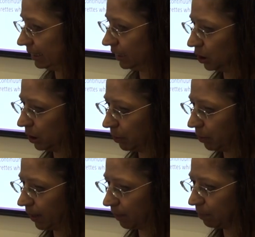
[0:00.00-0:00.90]
as a consumer
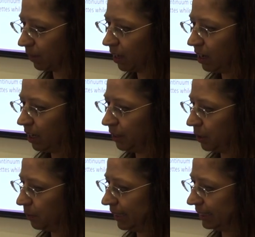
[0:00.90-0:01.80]
product. And
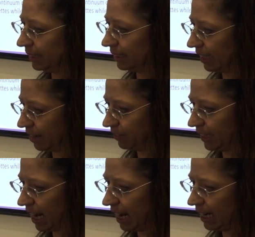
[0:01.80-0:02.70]
the US
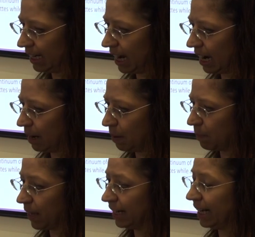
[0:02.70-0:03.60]
FDA
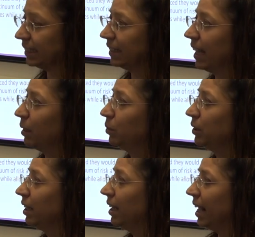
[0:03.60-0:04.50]
announced that they
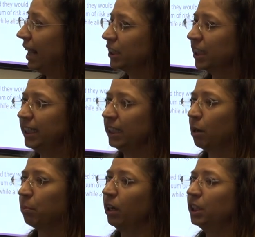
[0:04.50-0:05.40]
would actually
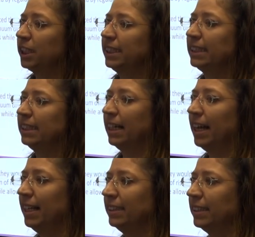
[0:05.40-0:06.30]
approach this
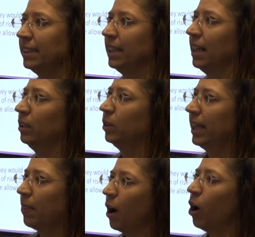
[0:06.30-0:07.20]
as
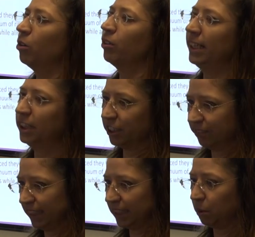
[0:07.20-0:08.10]
looking at the whole range
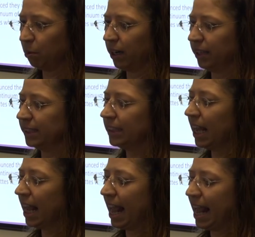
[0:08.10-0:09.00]
of nicotine products
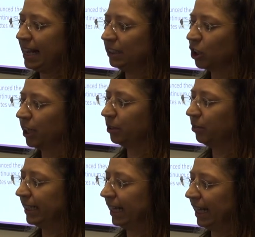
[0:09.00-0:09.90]
and try to
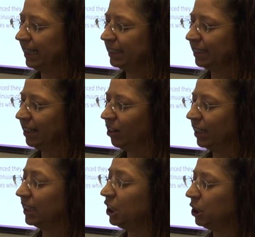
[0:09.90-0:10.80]
regulate on
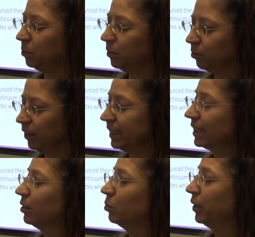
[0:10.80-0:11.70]
a continuum of
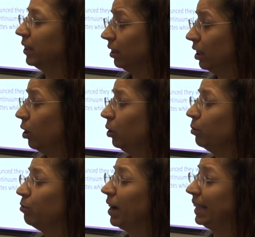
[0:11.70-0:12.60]
risk with the goal
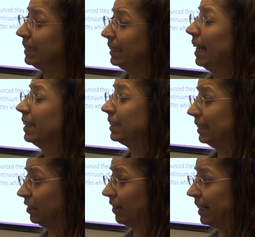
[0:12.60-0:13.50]
of phasing out
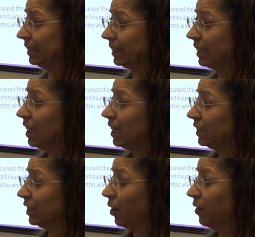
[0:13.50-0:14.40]
cigarettes.
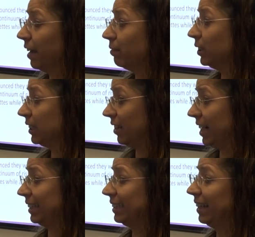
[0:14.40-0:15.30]
So they've also
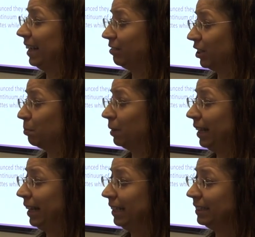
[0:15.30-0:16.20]
announced that they've got a
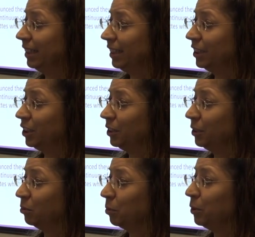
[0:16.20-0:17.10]
plan
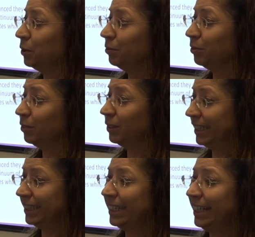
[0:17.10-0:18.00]
to remove
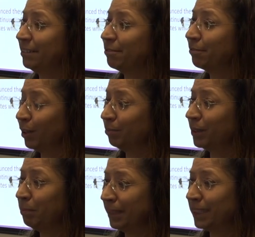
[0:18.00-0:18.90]
nicotine from
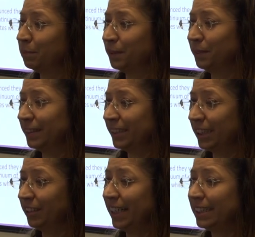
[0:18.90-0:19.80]
combustible
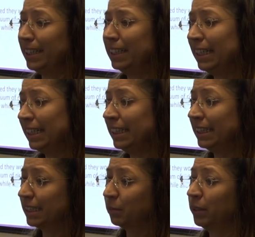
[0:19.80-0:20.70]
cigarettes. And they're linking
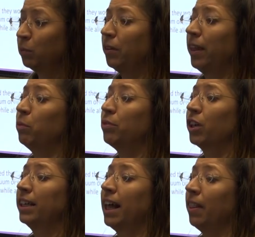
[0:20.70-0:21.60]
this with, well, then we've
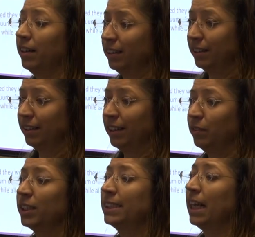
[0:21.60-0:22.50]
got another,
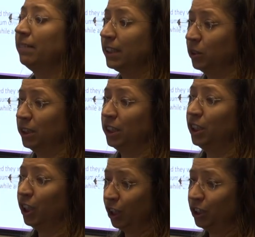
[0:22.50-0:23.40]
we've got a safer source that you
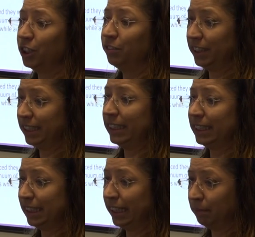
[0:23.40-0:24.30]
can go to for your
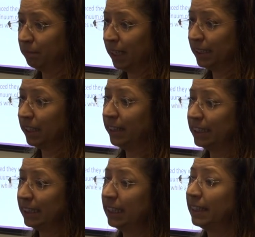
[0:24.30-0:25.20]
nicotine. And so they're
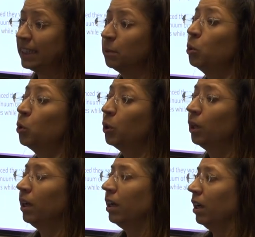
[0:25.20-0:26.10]
seeing that that's a
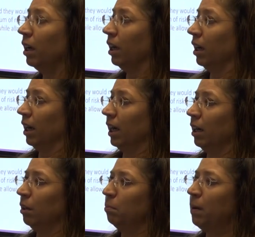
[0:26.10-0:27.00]
more
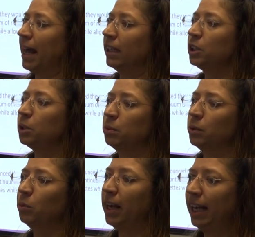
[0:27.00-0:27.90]

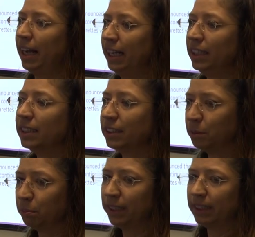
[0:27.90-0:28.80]
palatable way
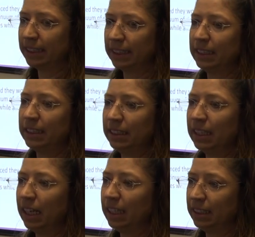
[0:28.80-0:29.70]
to bring this
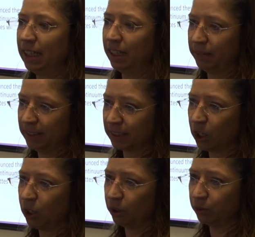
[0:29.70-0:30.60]
in, this
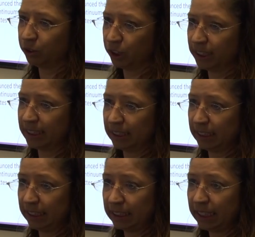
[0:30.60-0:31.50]
goal of reducing the
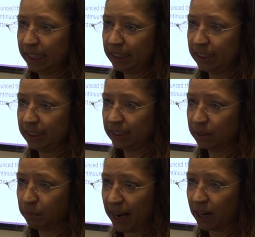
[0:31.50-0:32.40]
nicotine in the
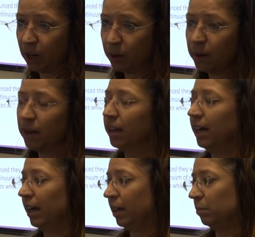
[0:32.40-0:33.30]
tobacco
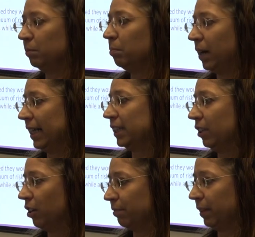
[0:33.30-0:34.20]
by
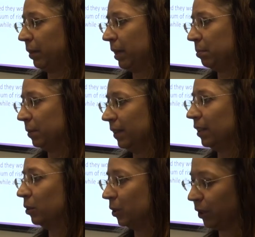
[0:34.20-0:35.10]
actually offering people
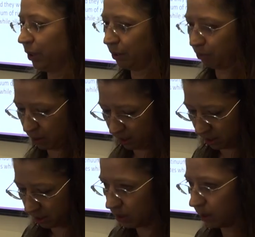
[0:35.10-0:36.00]
an alternative
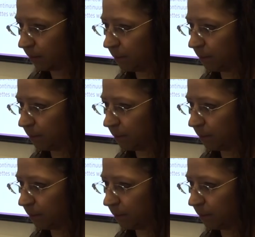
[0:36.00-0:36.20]
product.